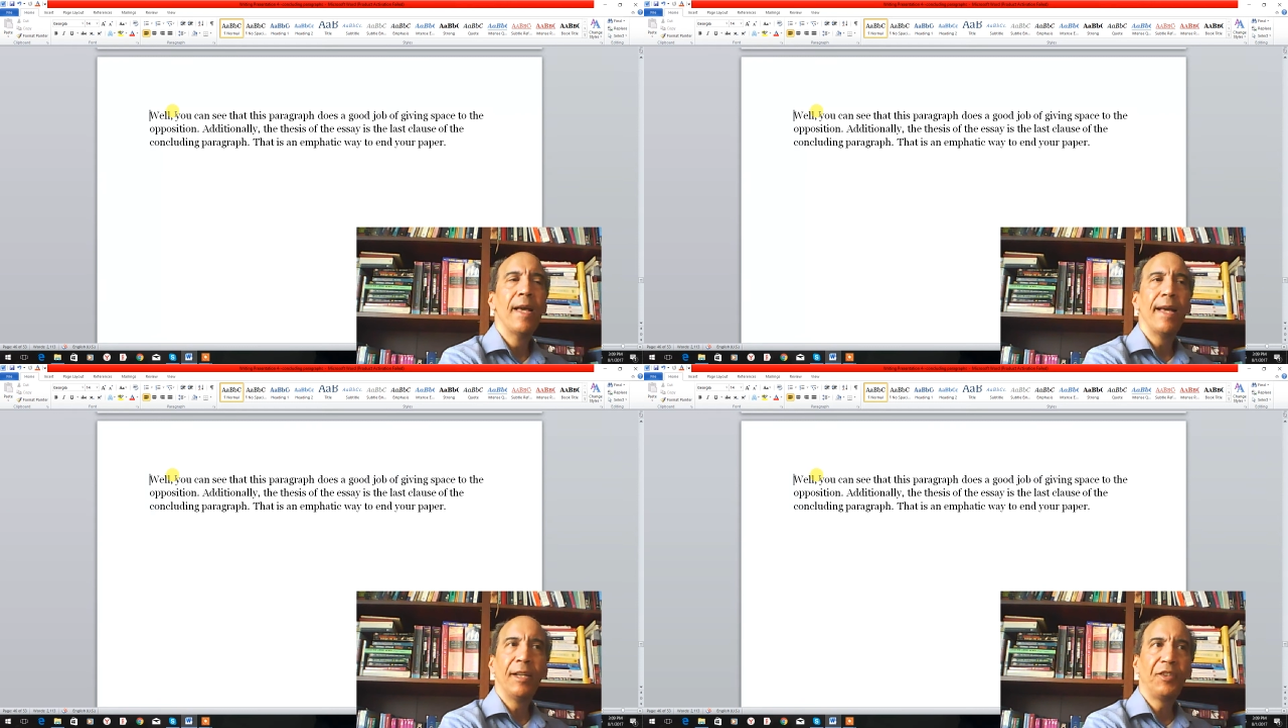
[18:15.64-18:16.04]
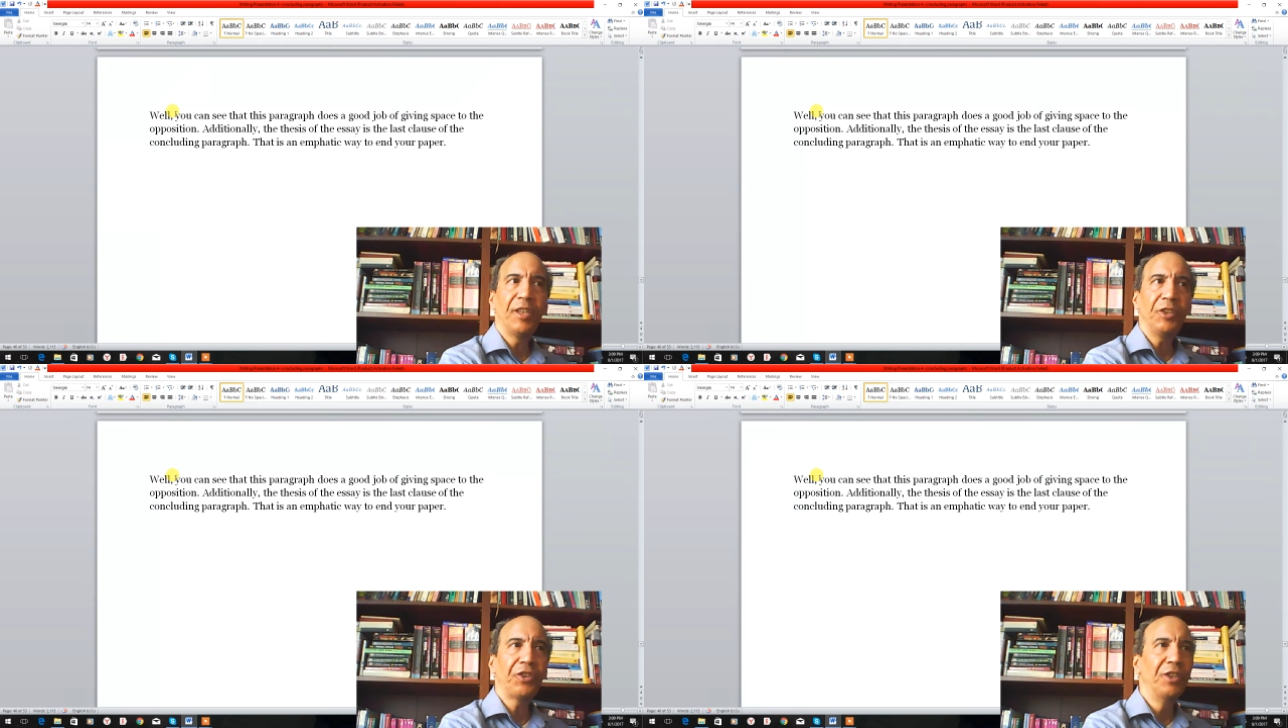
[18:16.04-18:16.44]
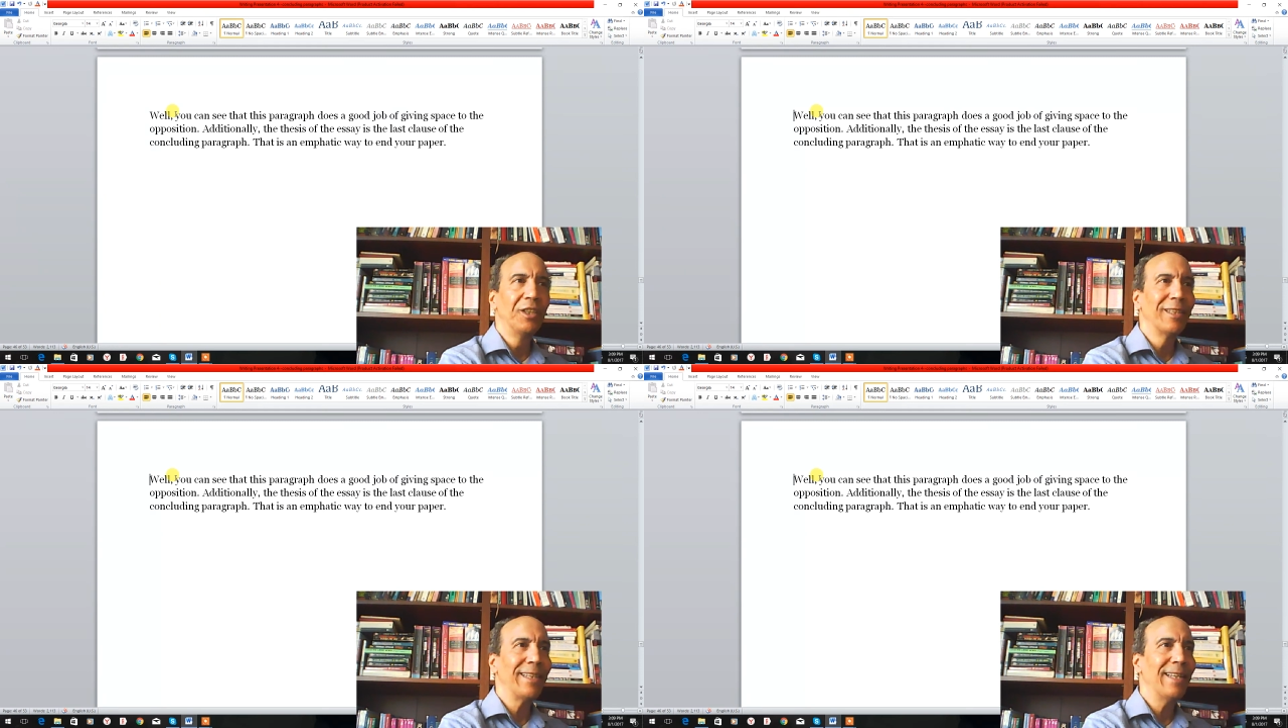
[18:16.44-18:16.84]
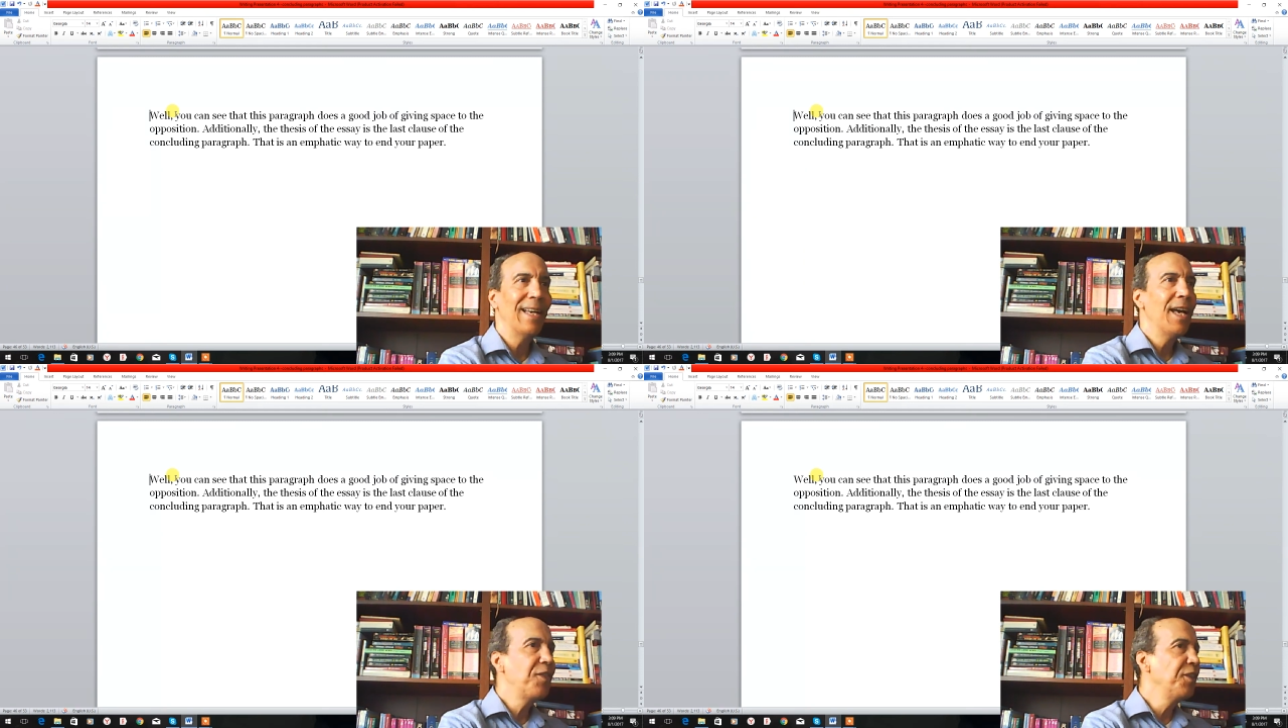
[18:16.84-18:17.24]
Additionally,
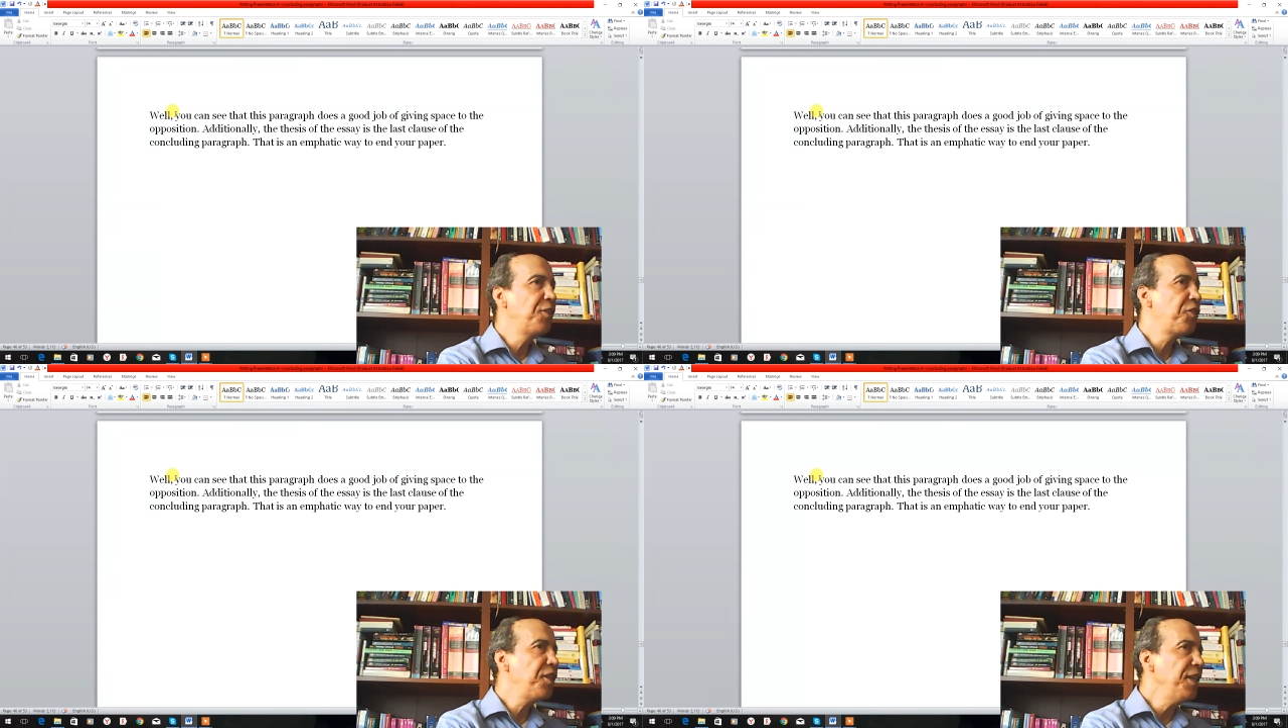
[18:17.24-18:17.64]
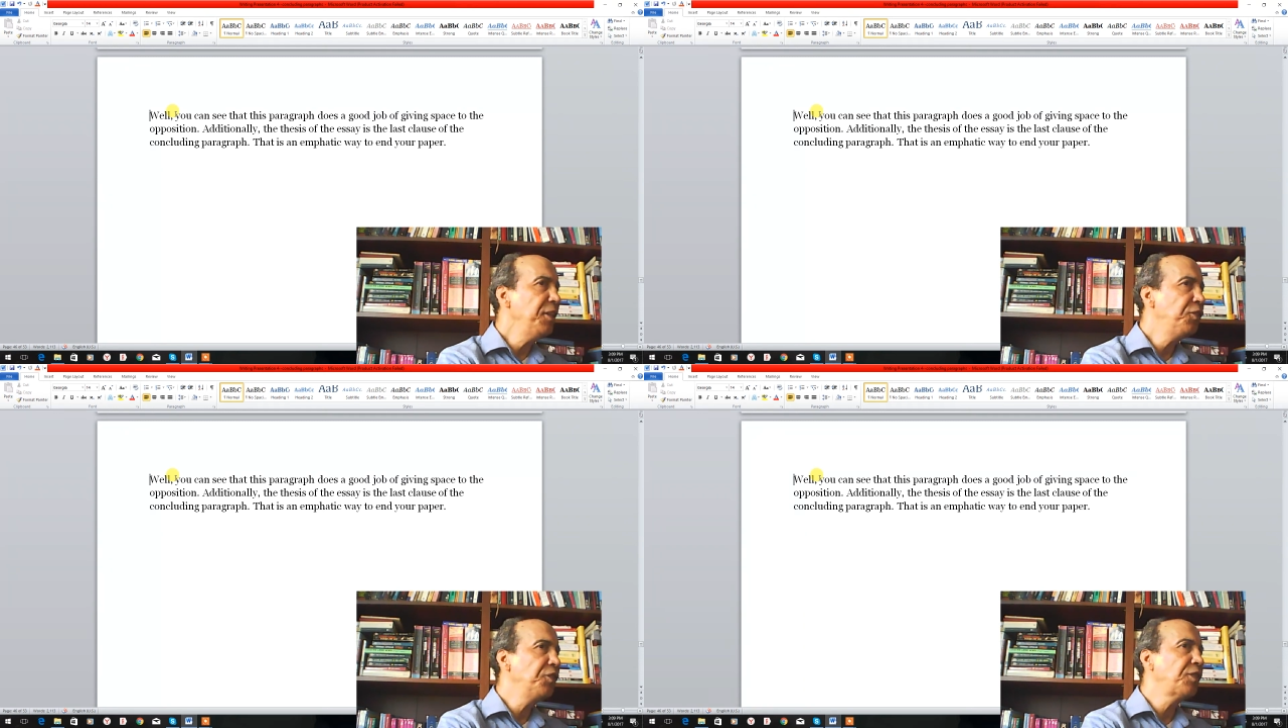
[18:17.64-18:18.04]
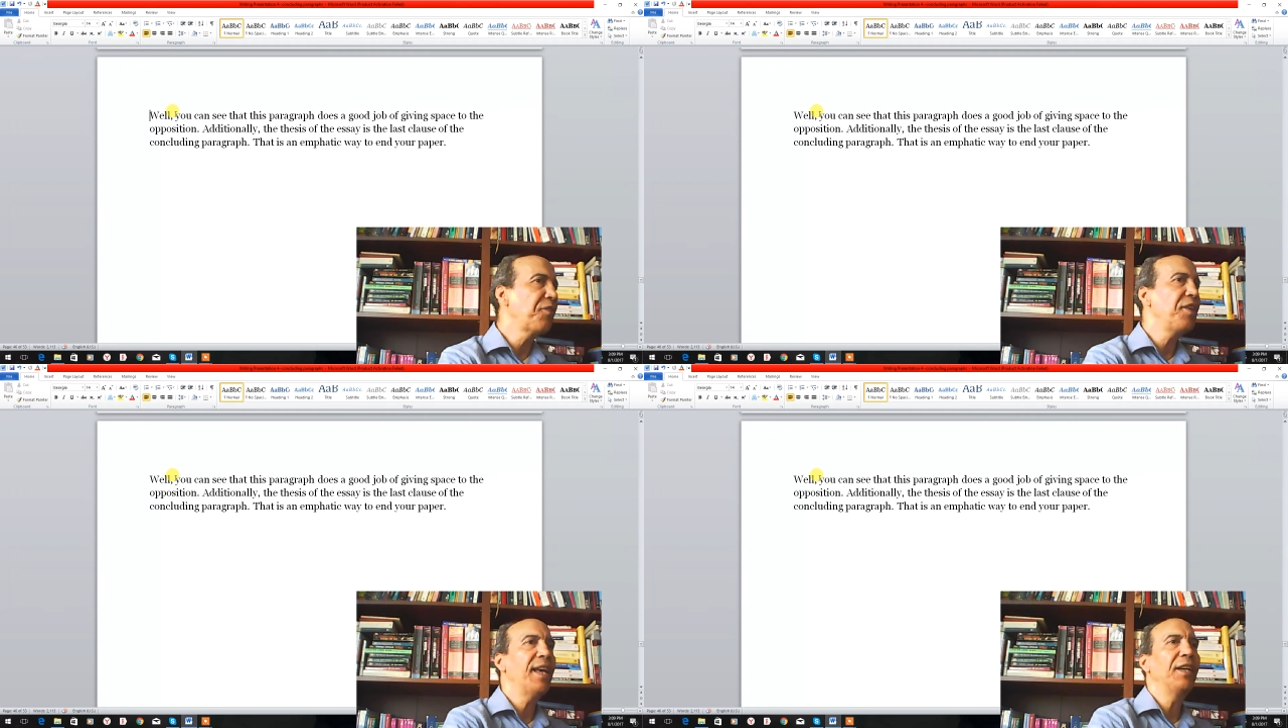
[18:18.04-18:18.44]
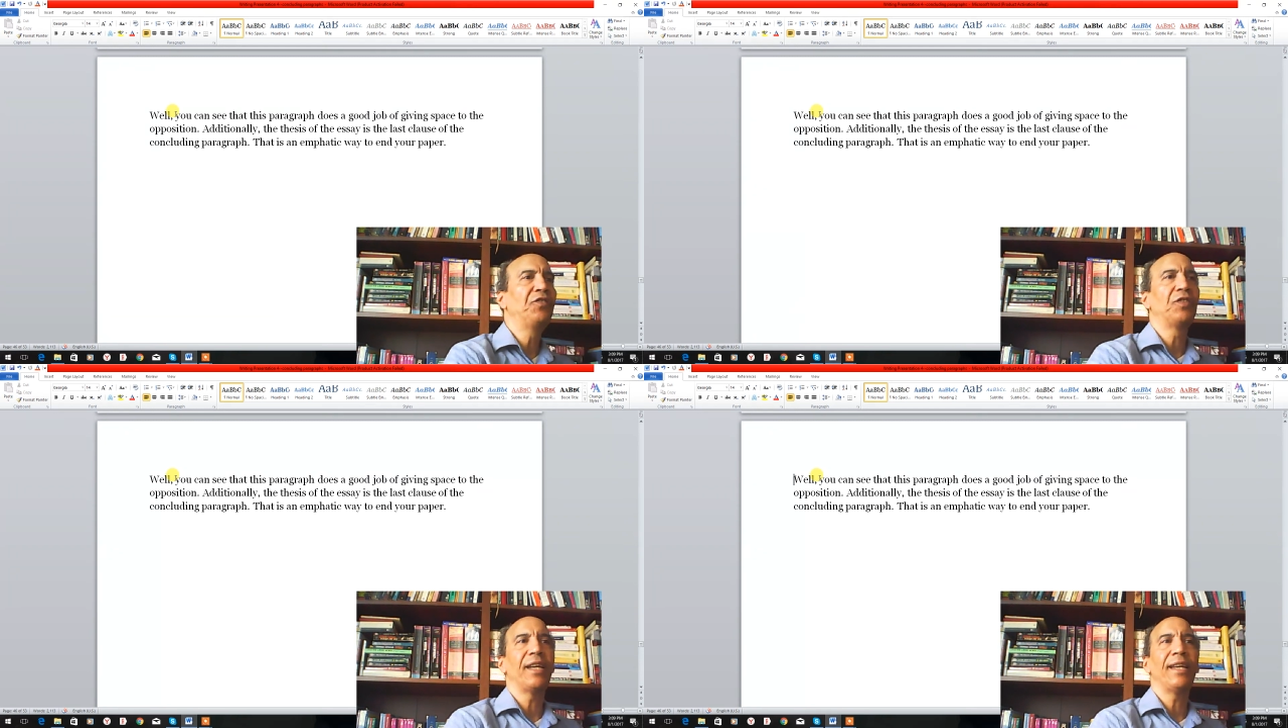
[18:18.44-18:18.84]
the thesis of the
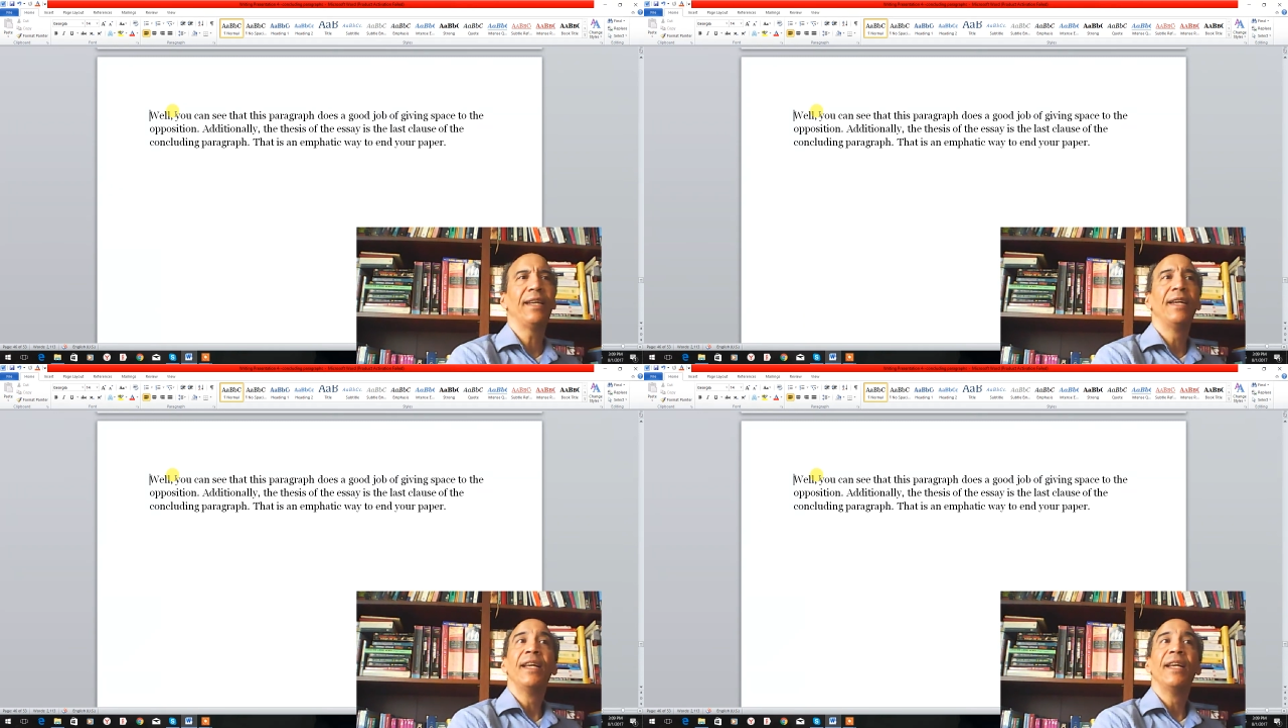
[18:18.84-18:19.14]
essay